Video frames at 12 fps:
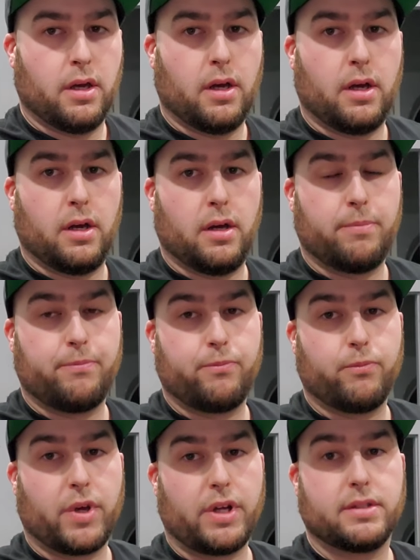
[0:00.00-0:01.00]
Um,
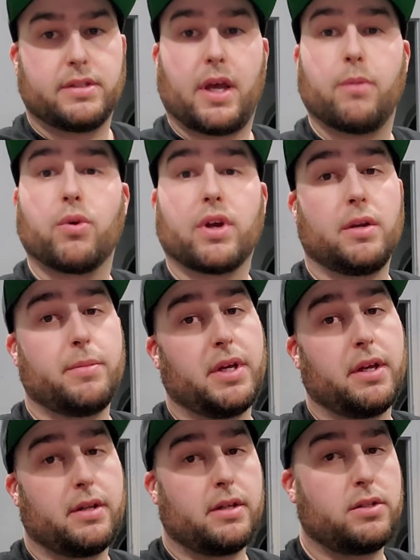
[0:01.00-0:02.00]
like I said, we're going to be
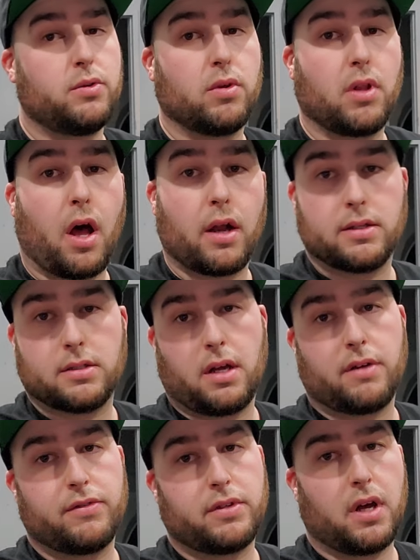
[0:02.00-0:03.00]
getting into a lot of
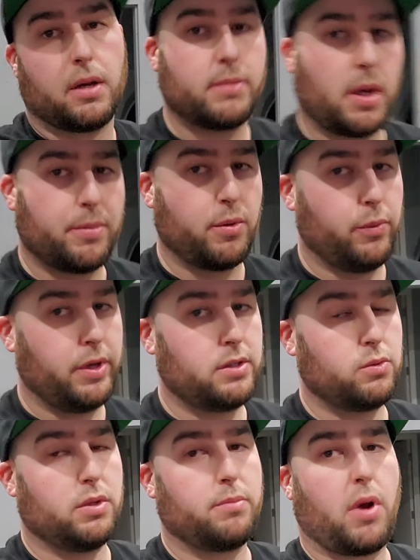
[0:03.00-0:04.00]
stuff in the upcoming
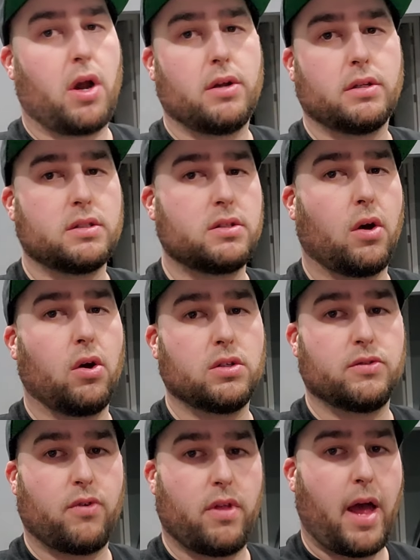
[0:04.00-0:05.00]
weeks with part
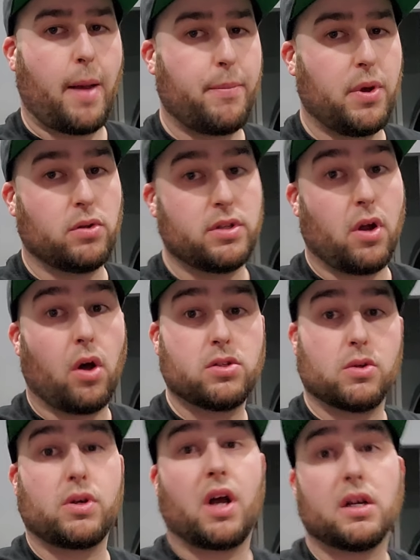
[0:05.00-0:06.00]
installs for that build and
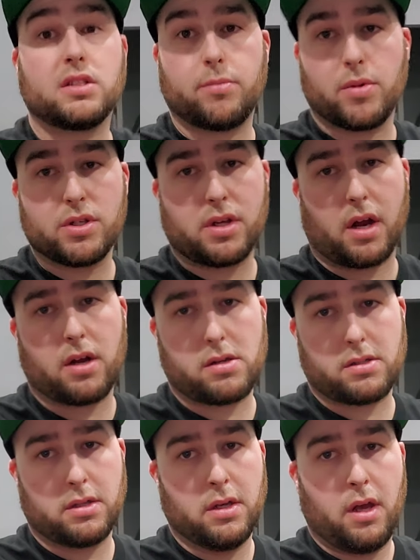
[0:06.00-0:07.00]
also customers'
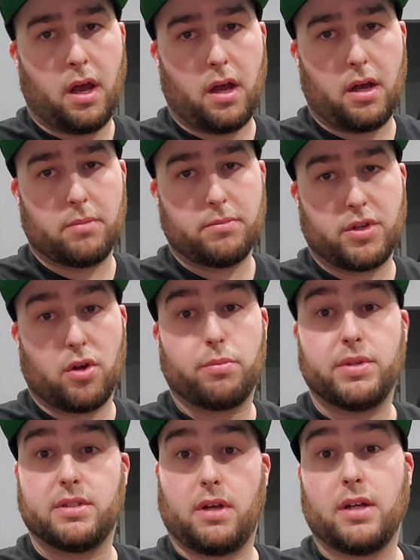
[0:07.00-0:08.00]
cars. Um, you know,
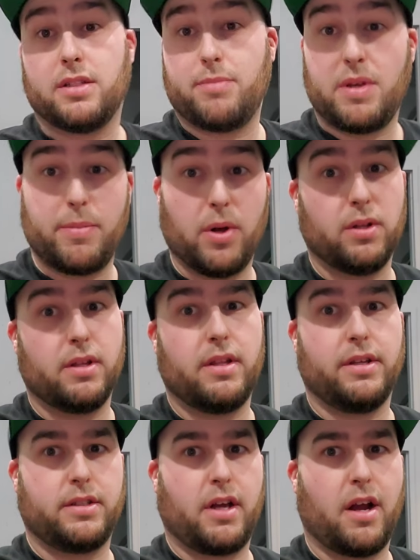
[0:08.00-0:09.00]
besides me building
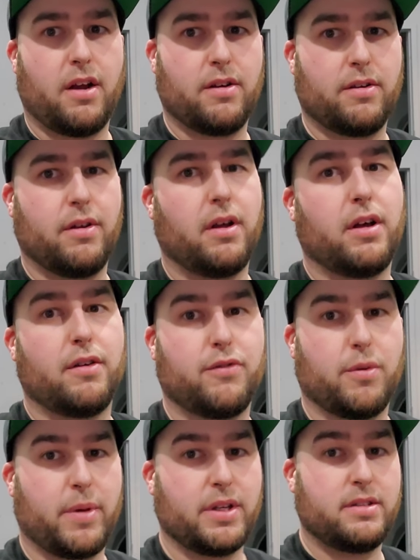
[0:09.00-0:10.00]
this car uh,
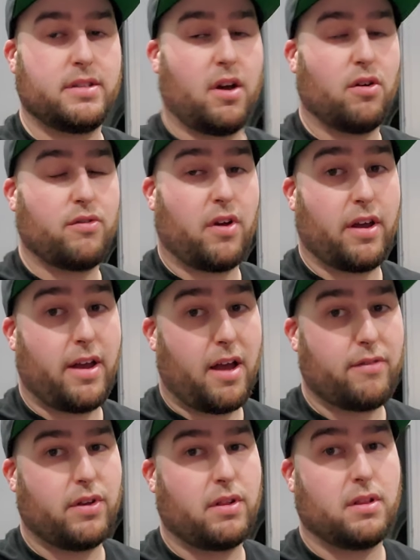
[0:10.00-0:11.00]
for myself, I
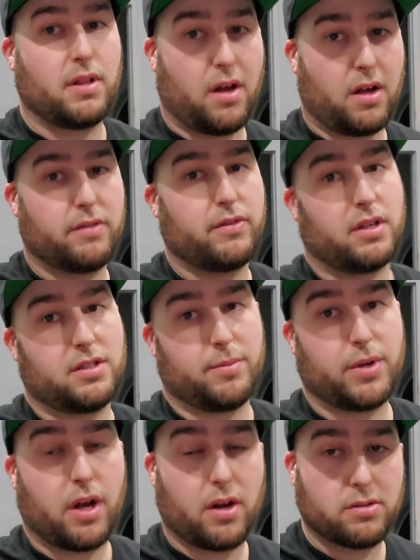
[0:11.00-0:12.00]
have a lot of
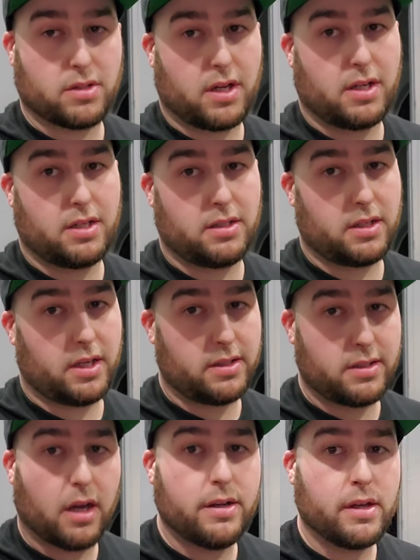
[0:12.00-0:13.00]
customer cars that I need to get
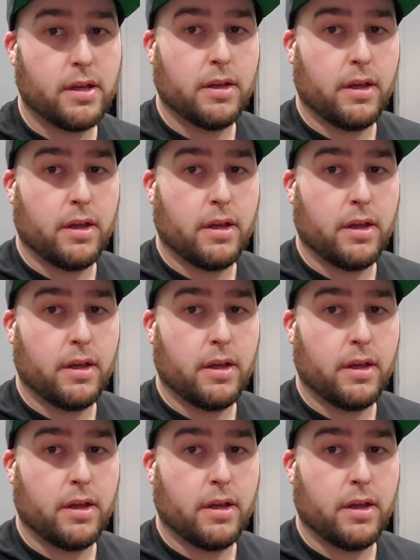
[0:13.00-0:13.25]
done.